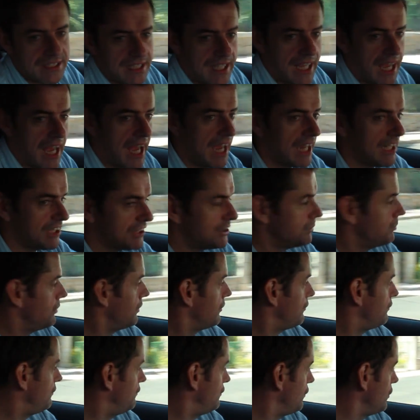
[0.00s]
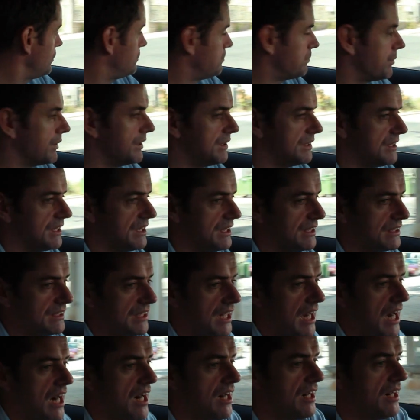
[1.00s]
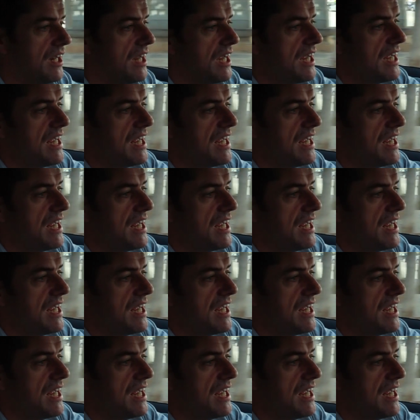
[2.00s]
The actual footprint of this car